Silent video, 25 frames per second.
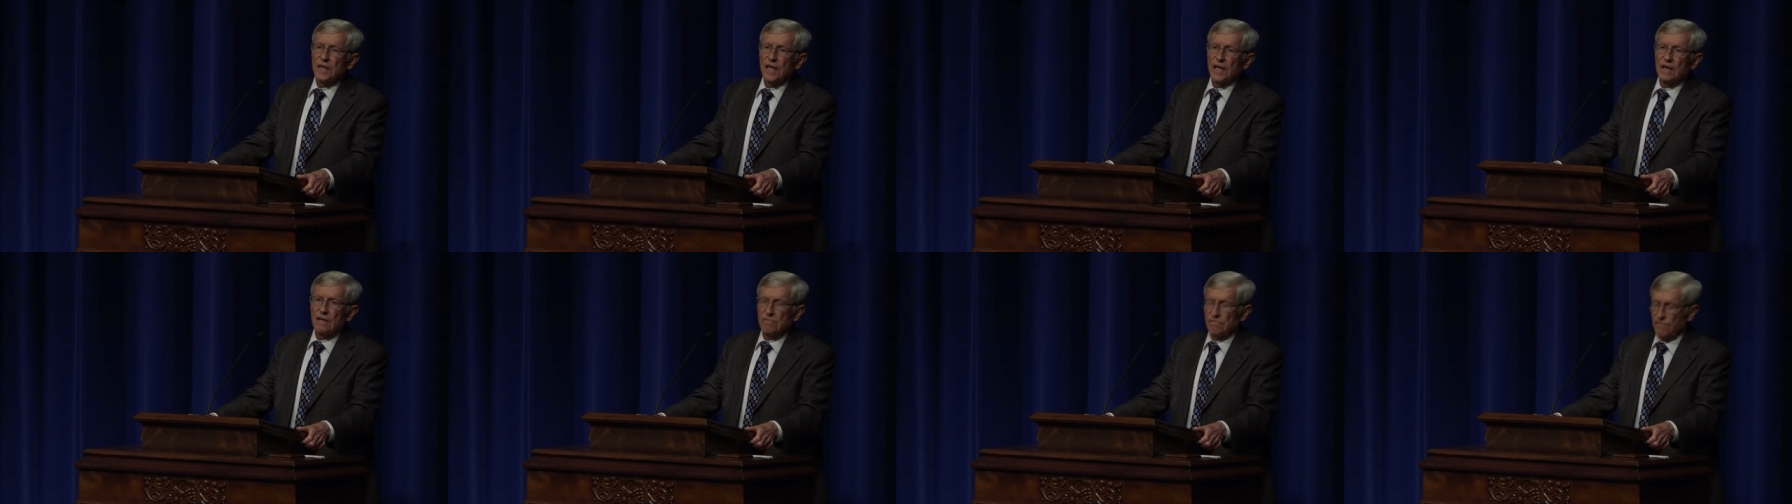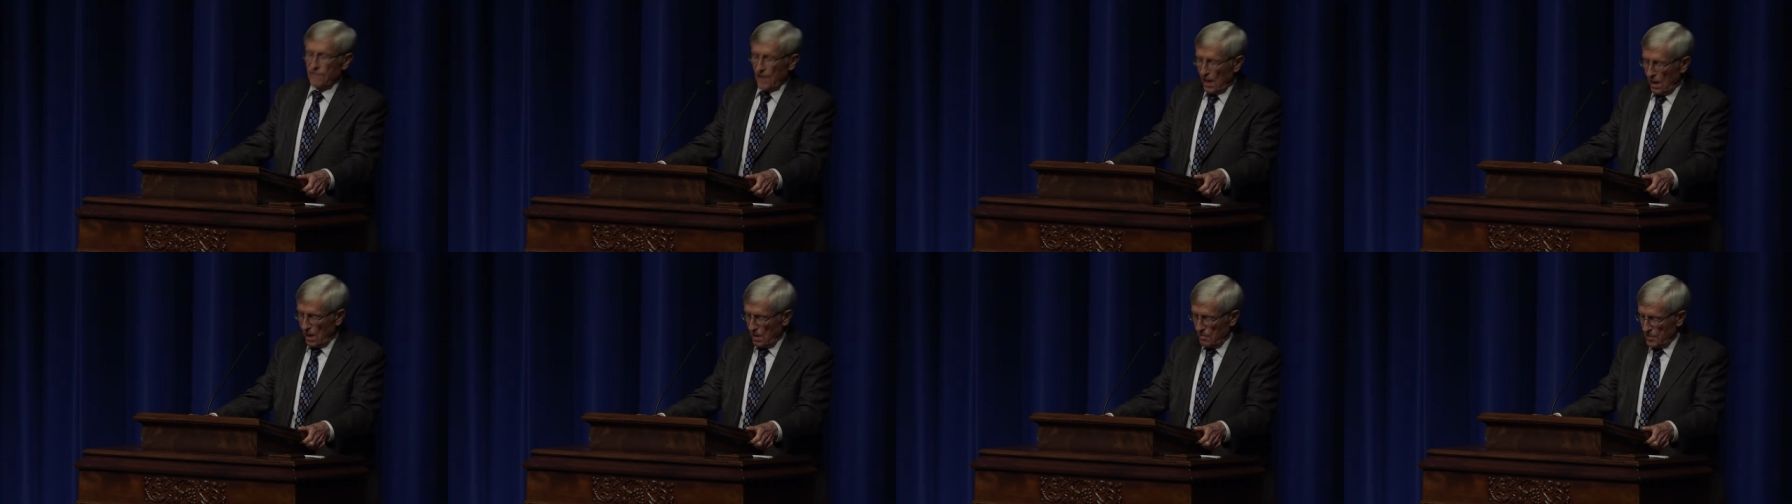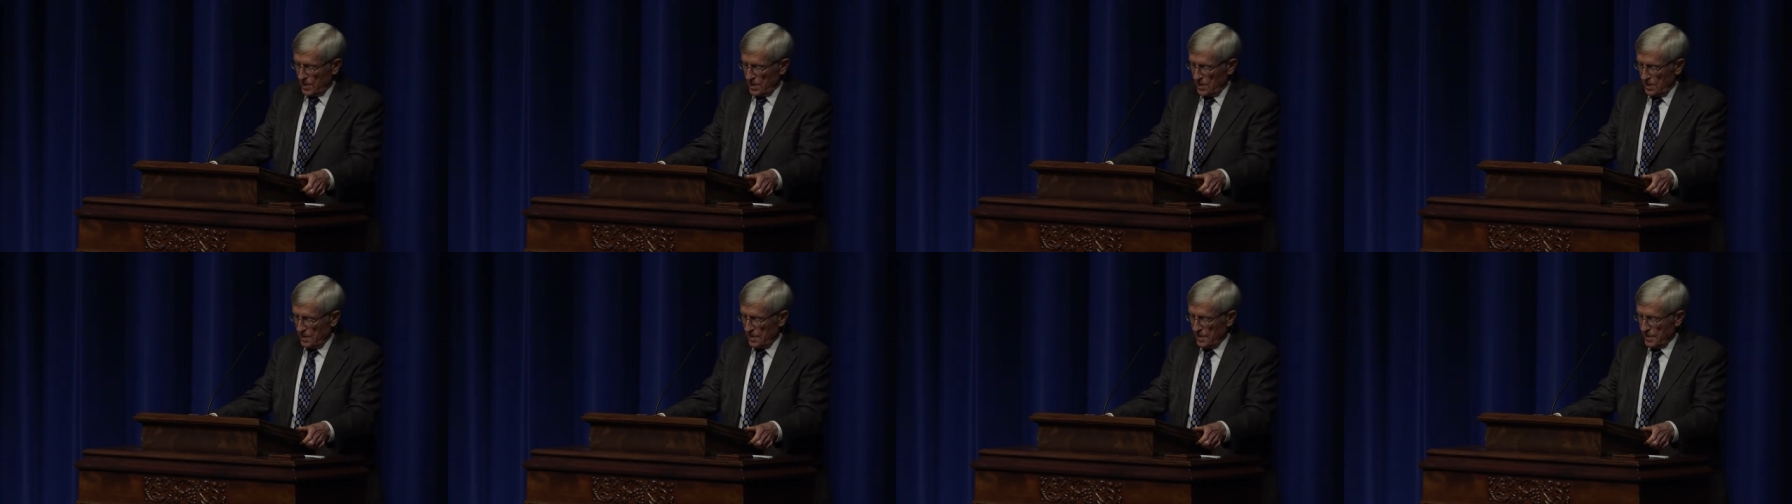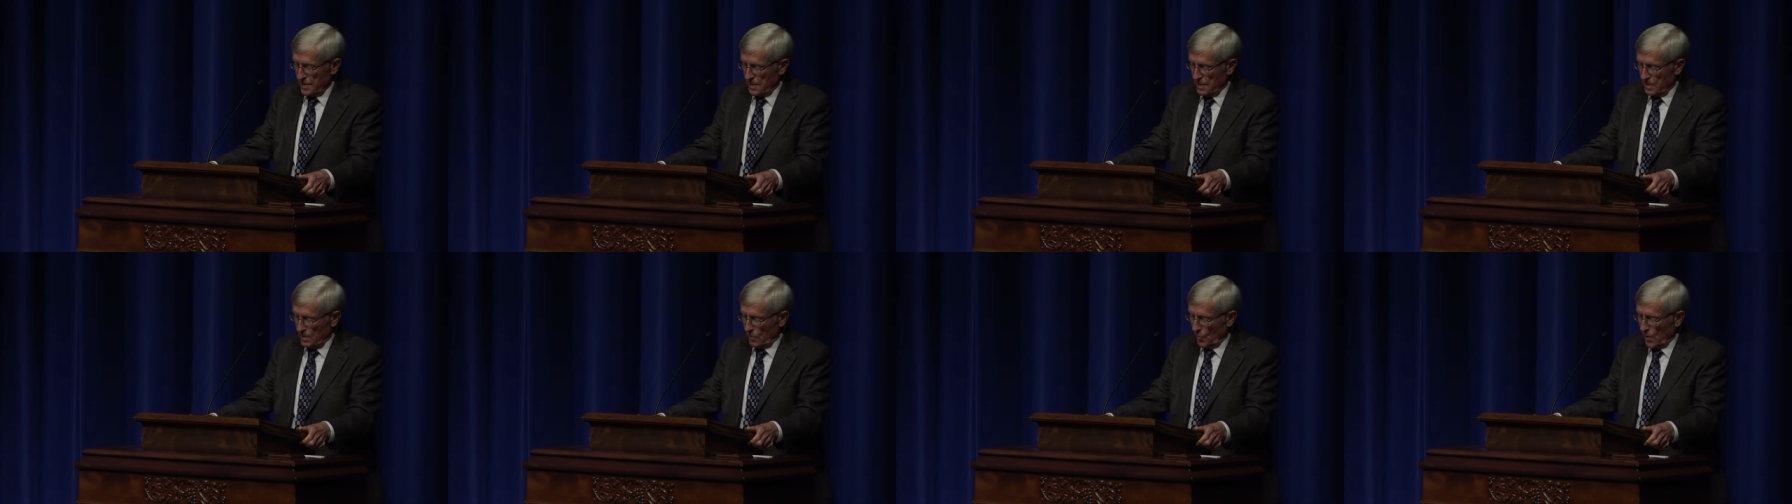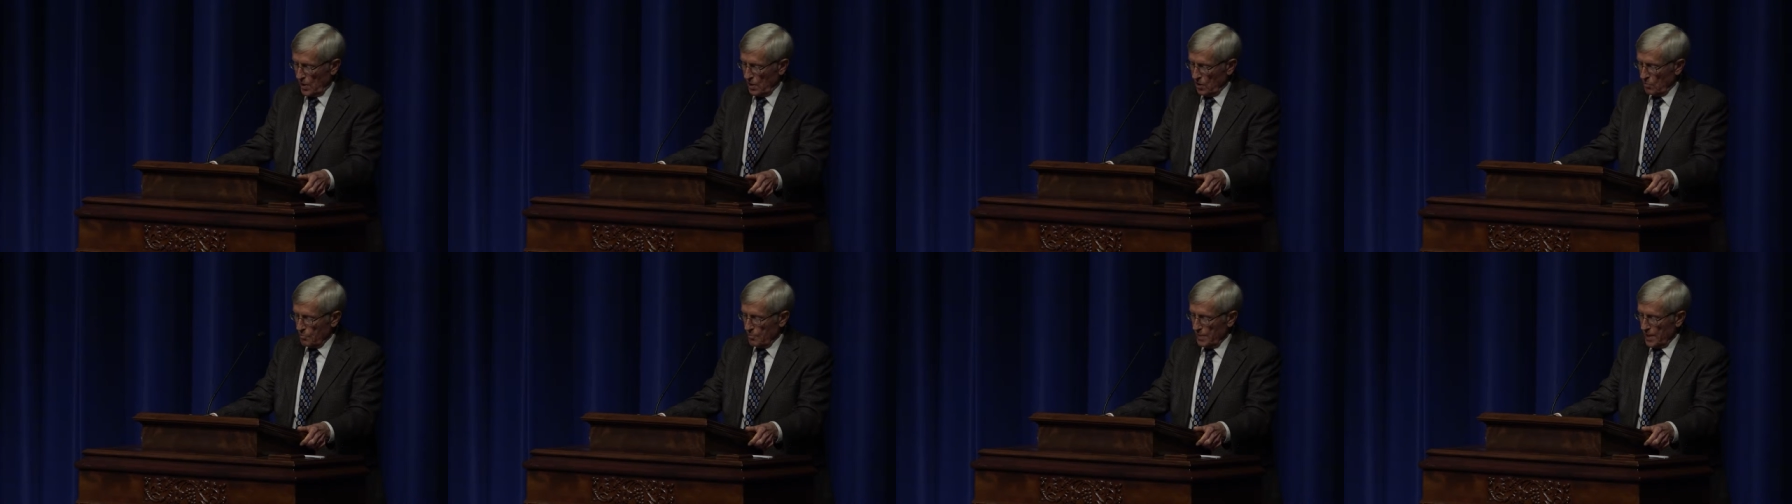the environment, and the
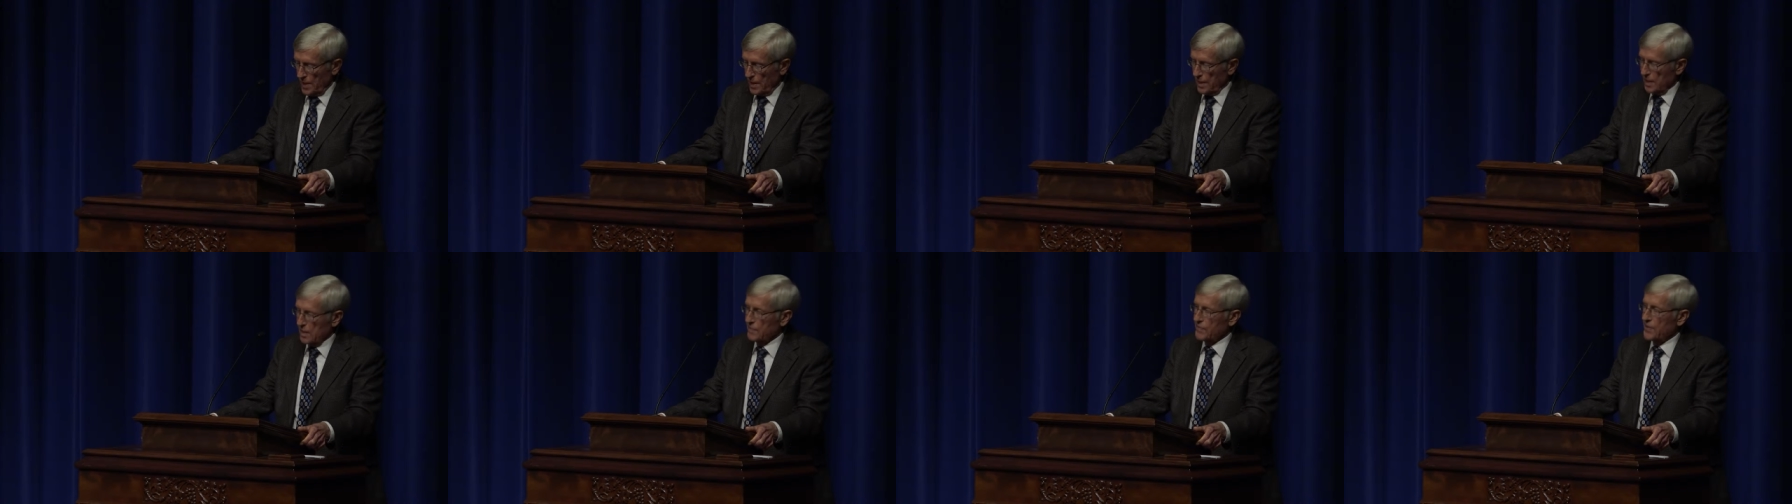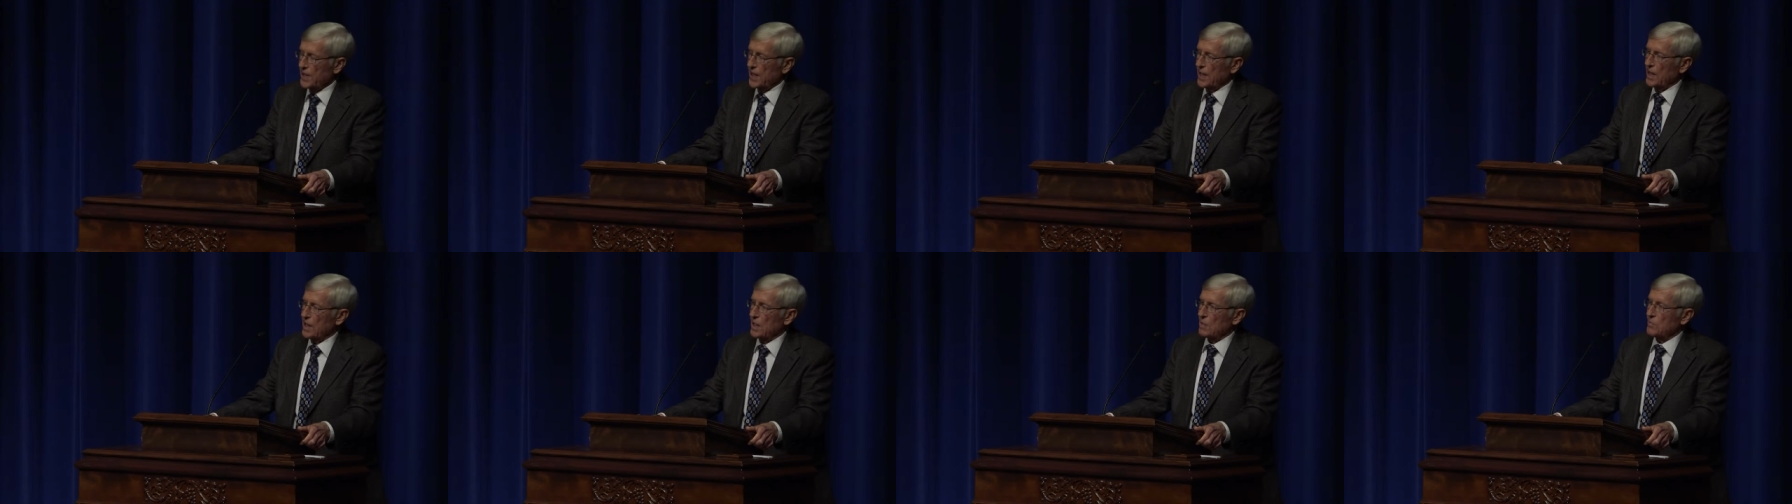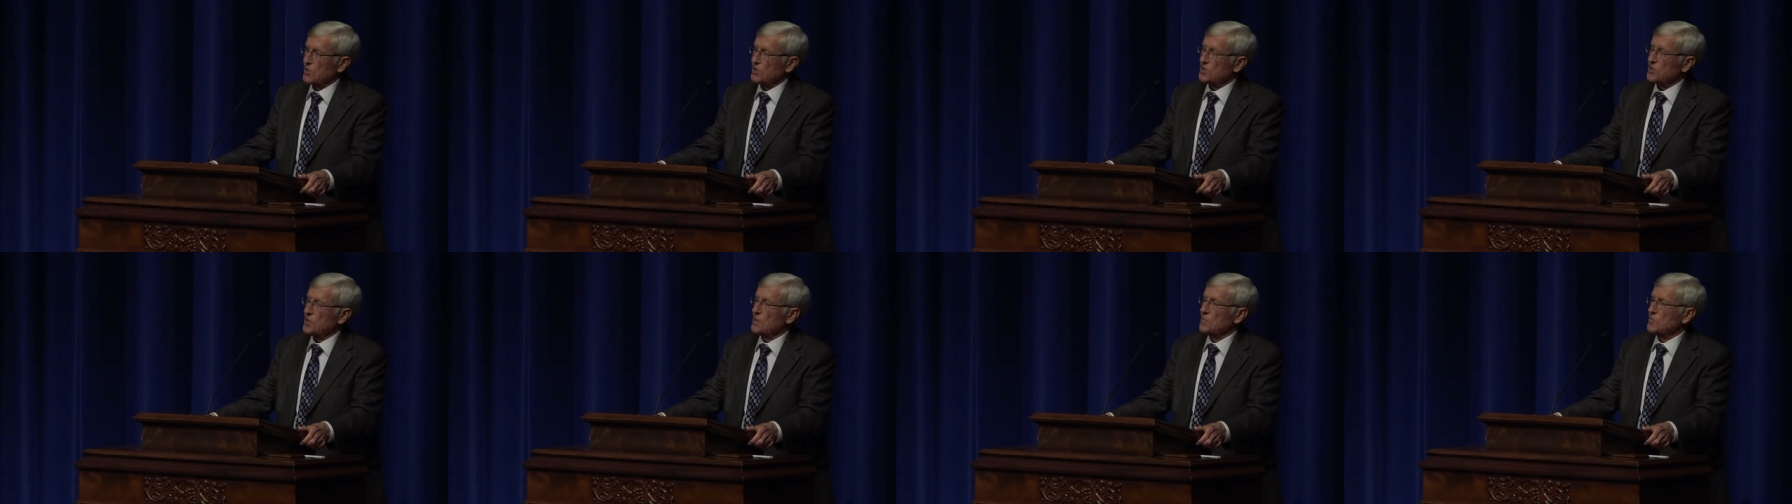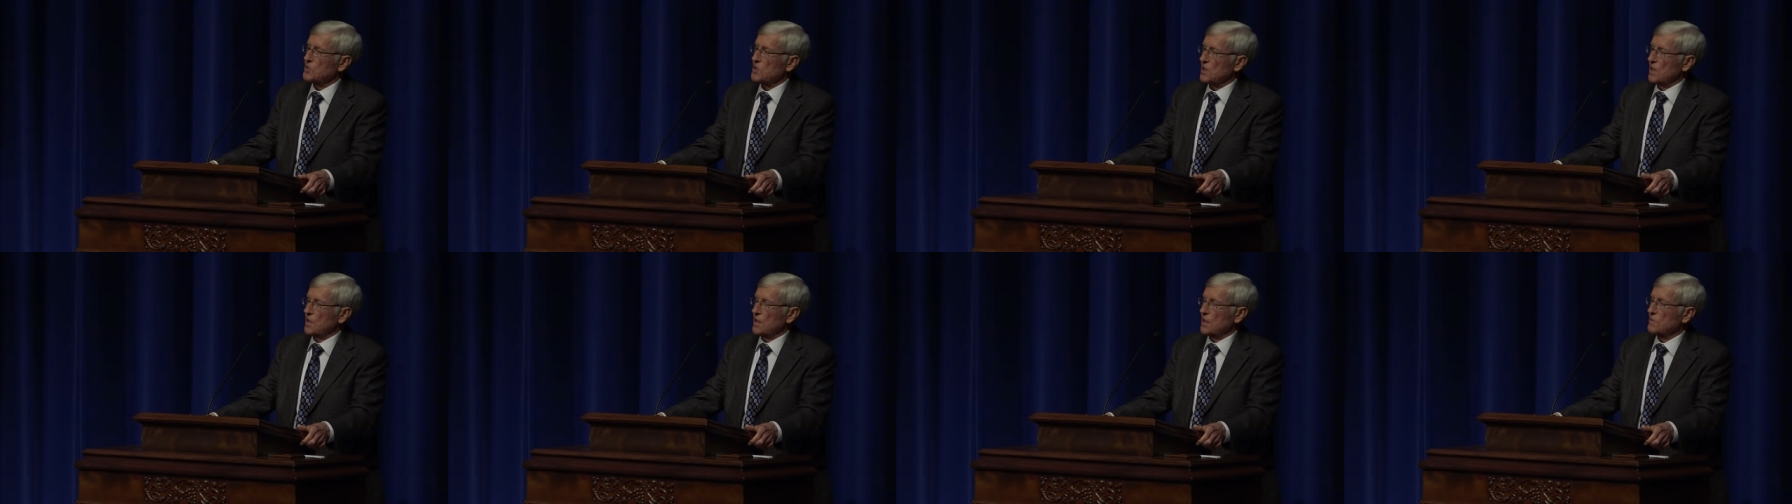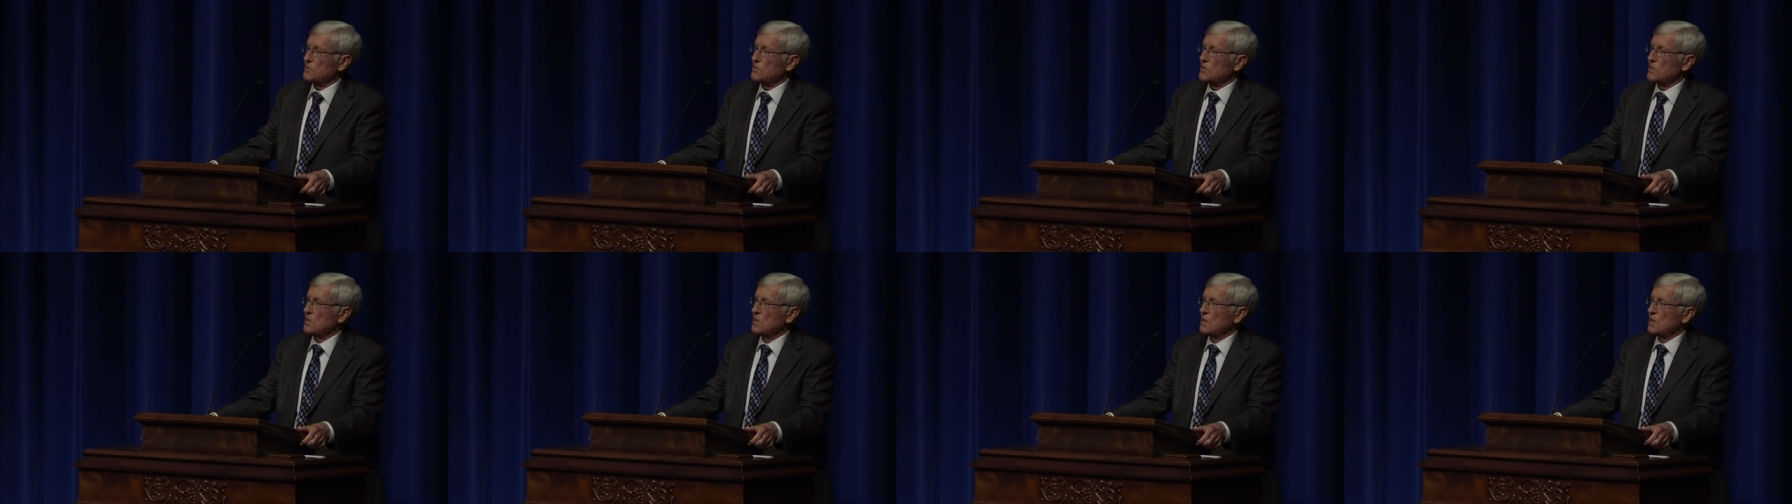well-being of the animals
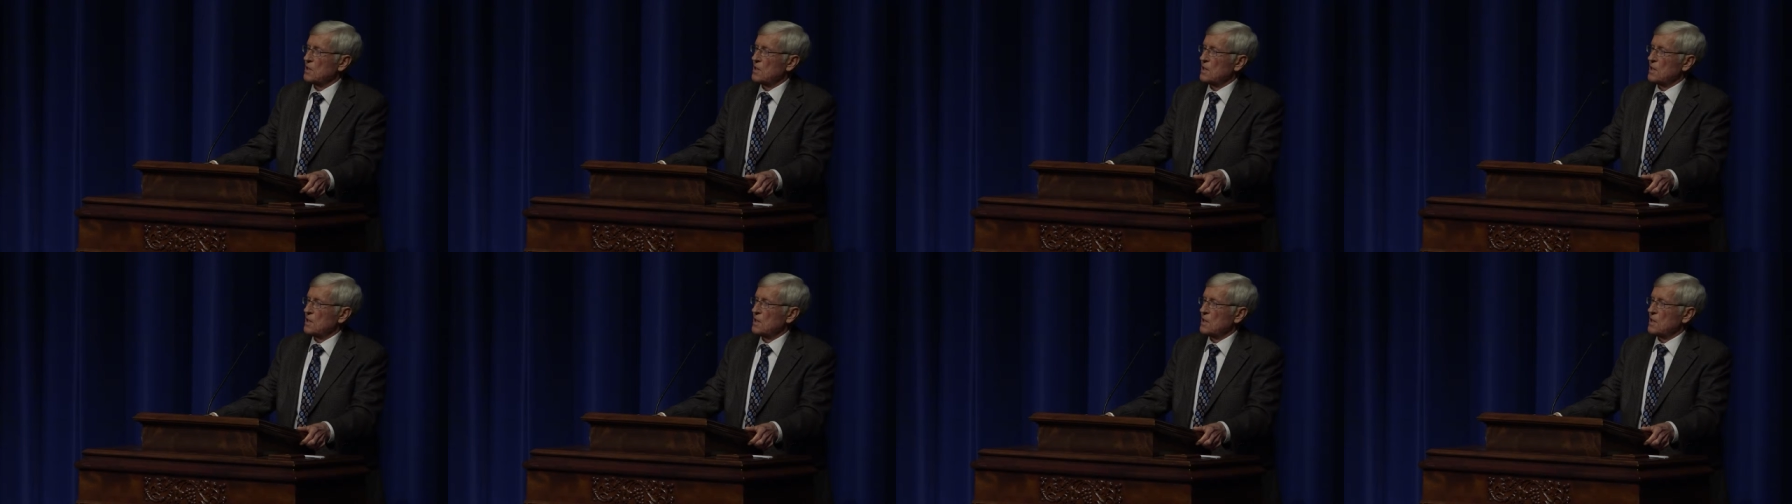themselves.